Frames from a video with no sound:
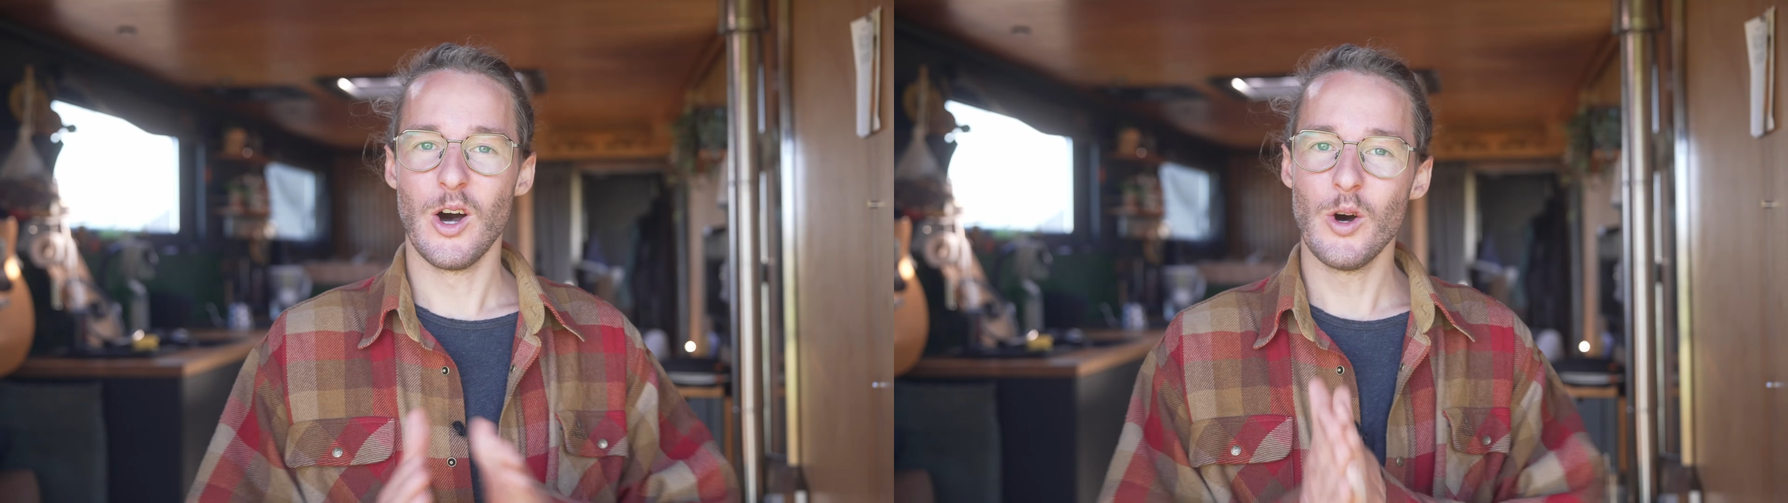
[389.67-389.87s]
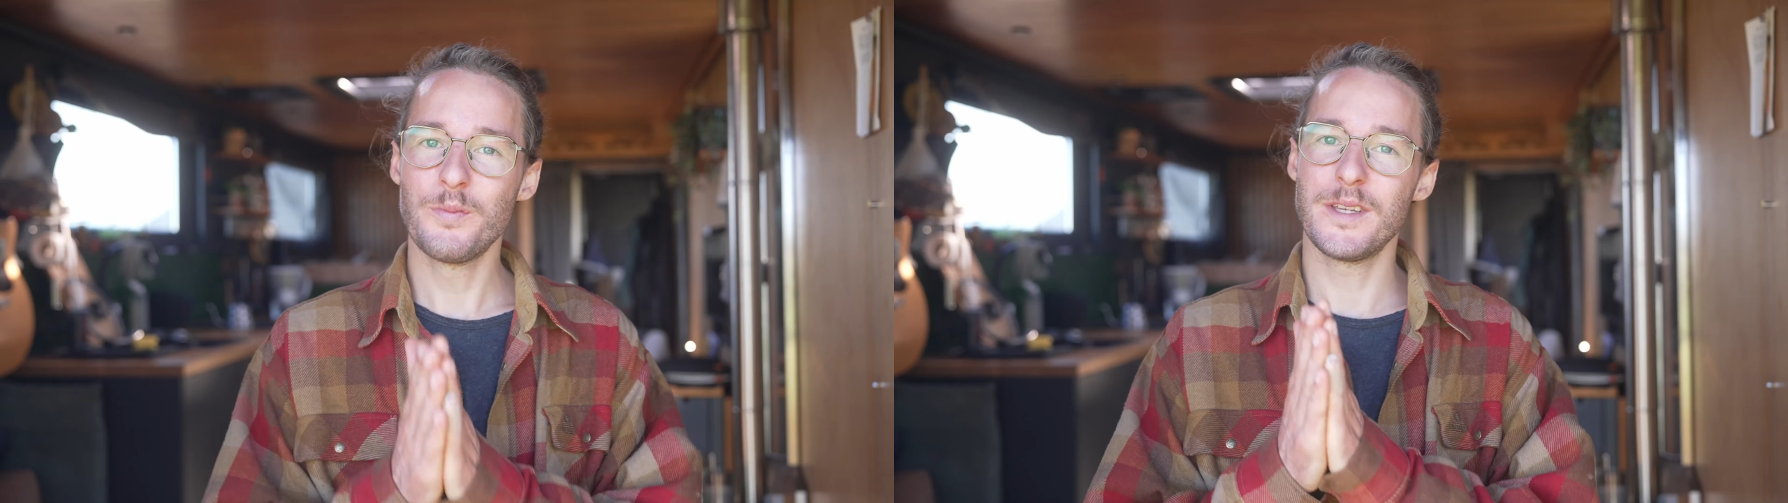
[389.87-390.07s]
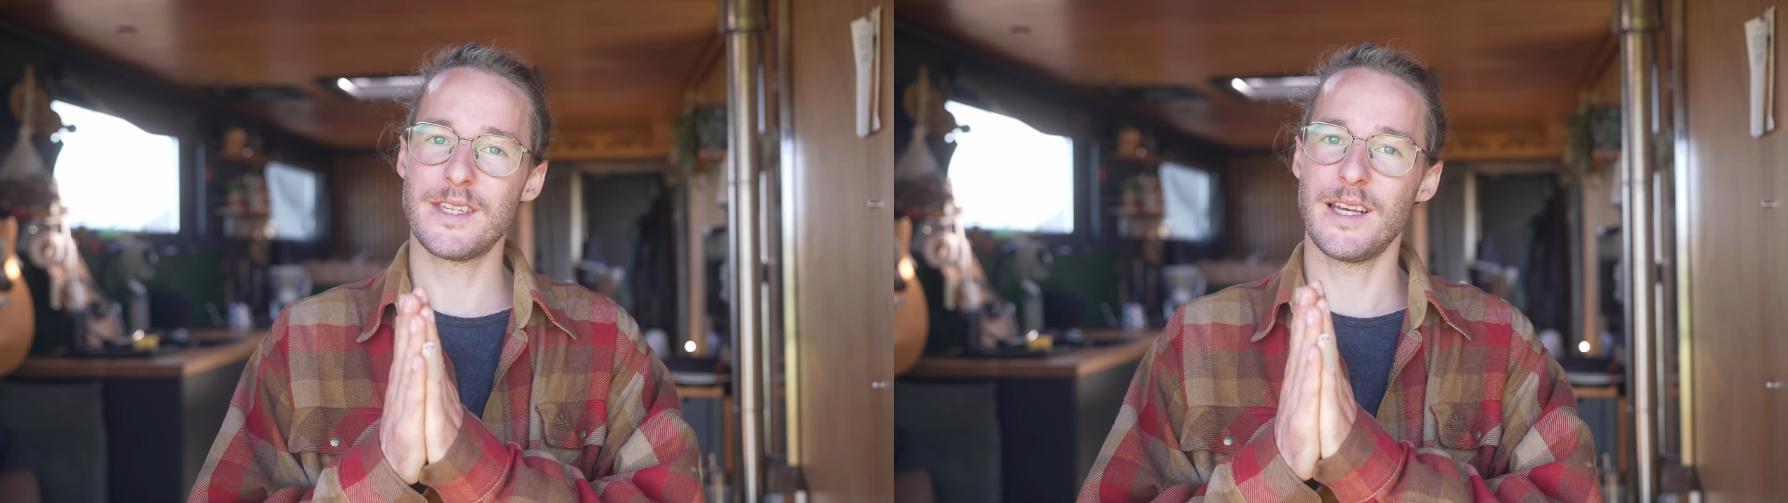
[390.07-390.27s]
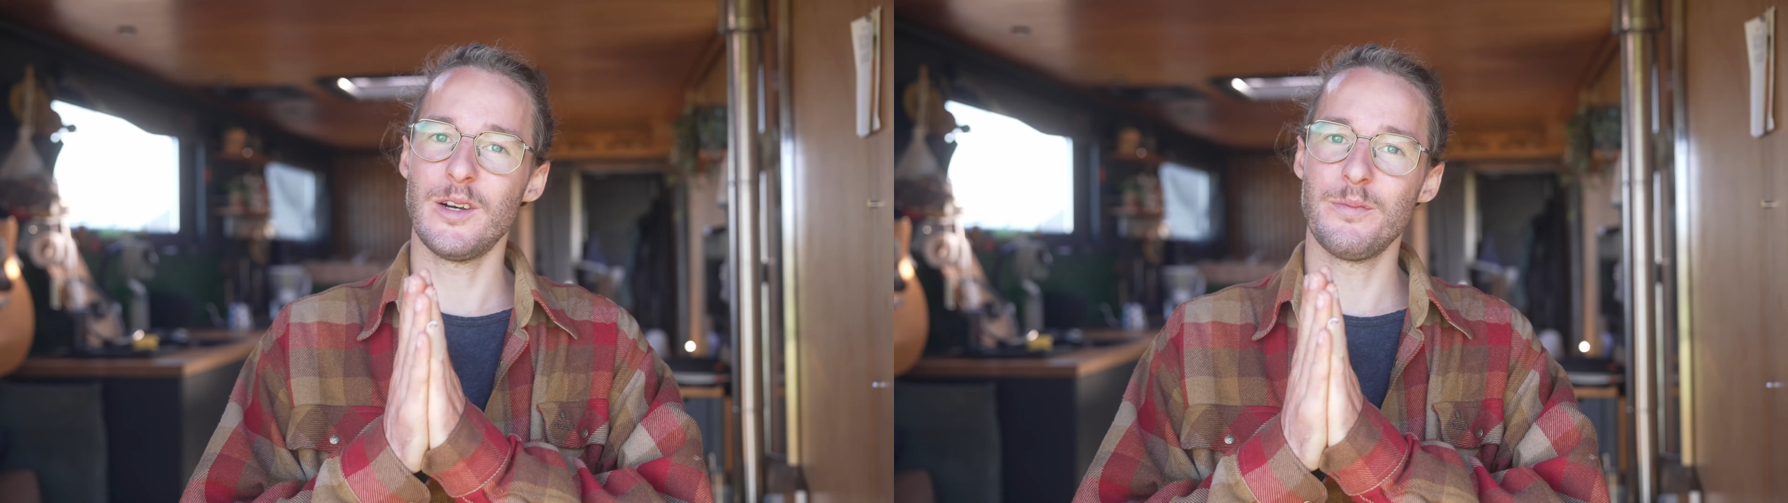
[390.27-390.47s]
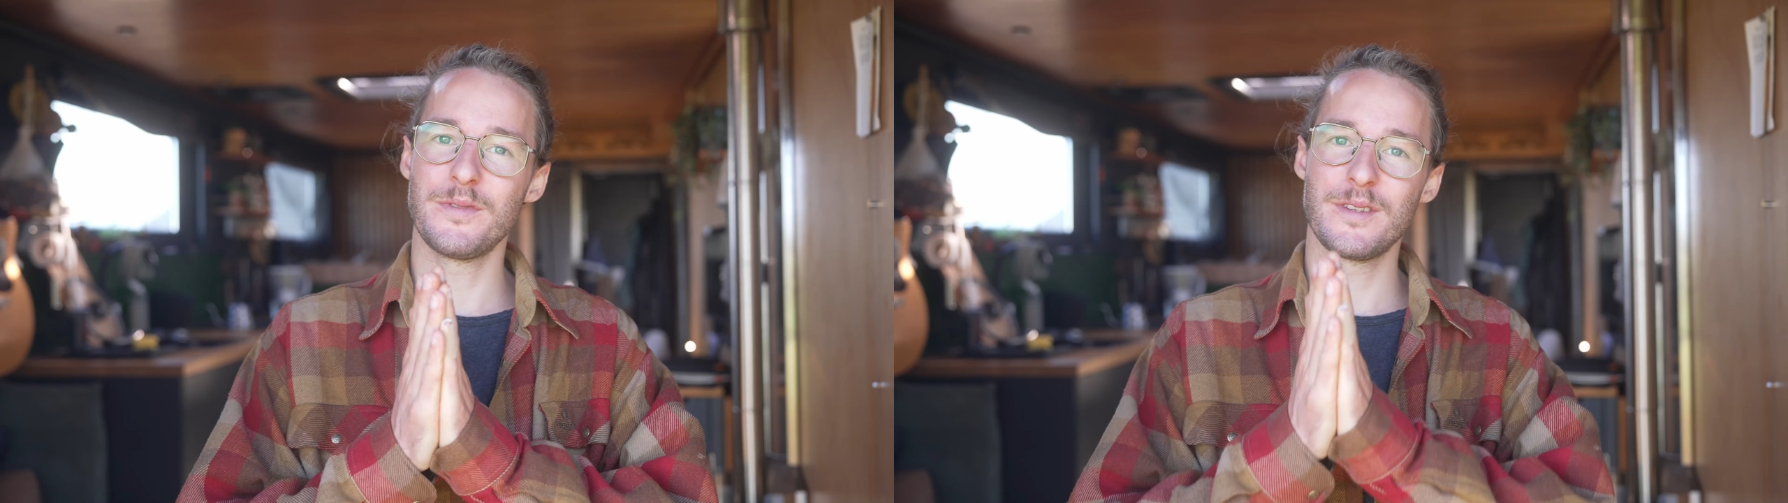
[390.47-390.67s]
Hope this
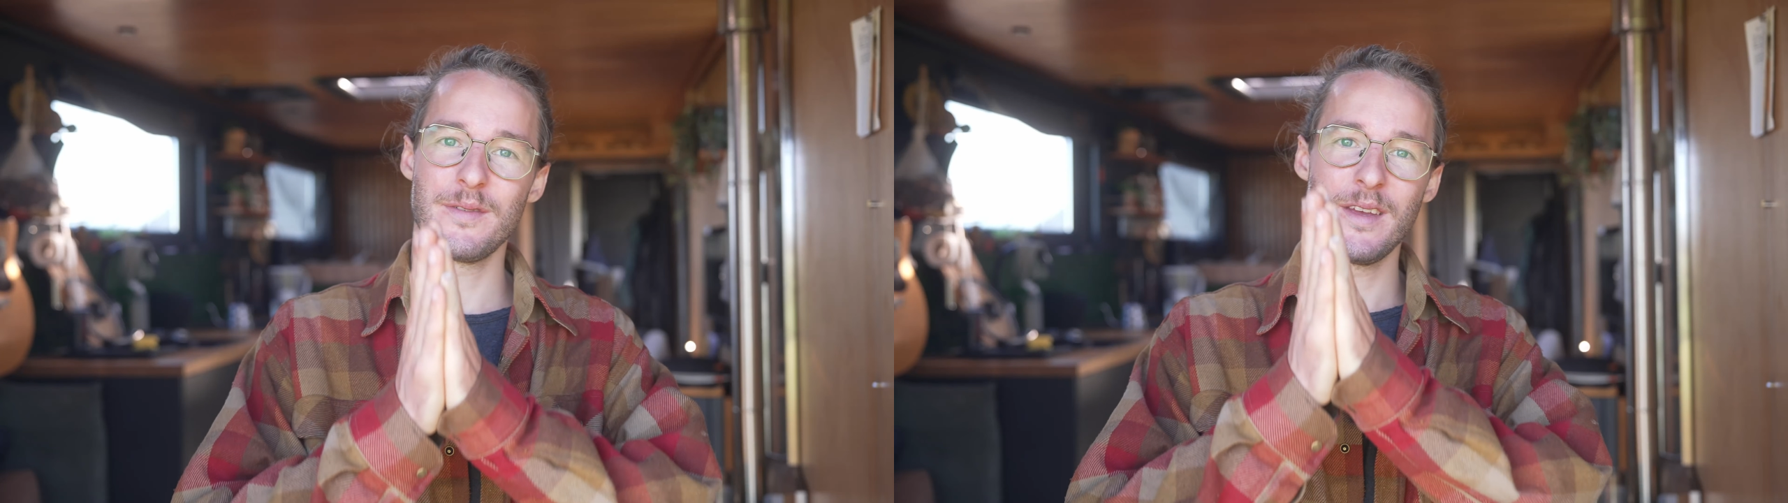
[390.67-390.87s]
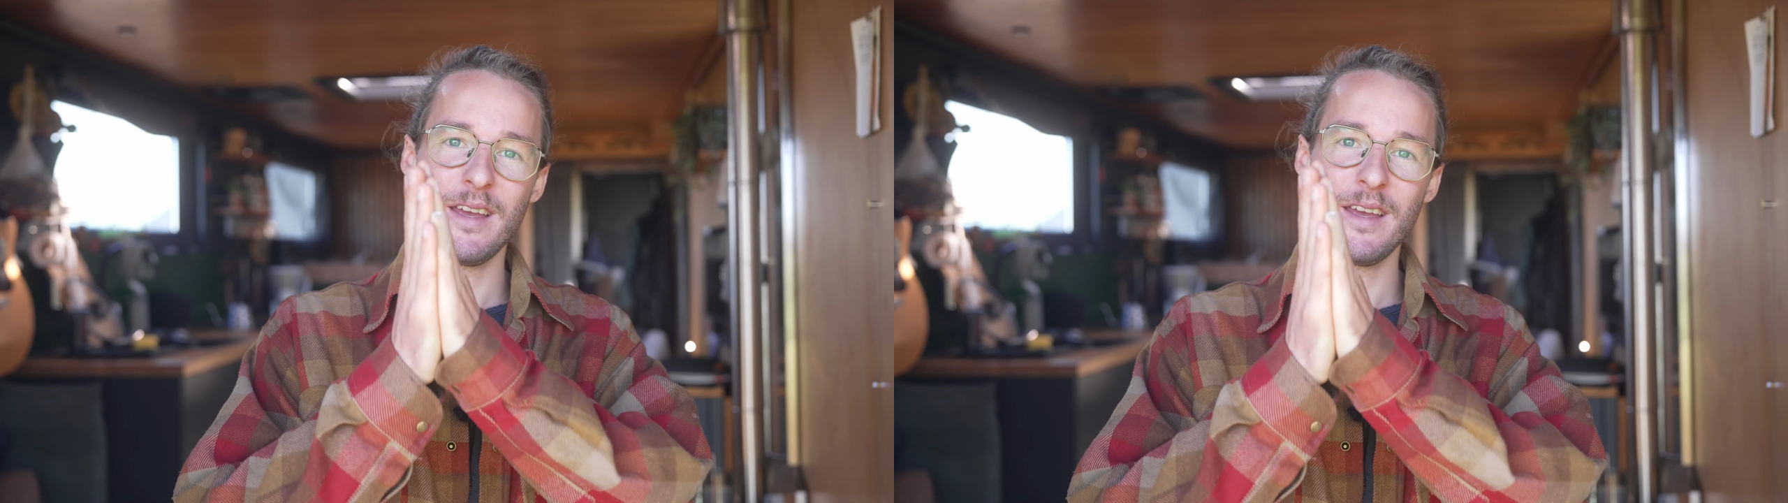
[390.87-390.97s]
helped.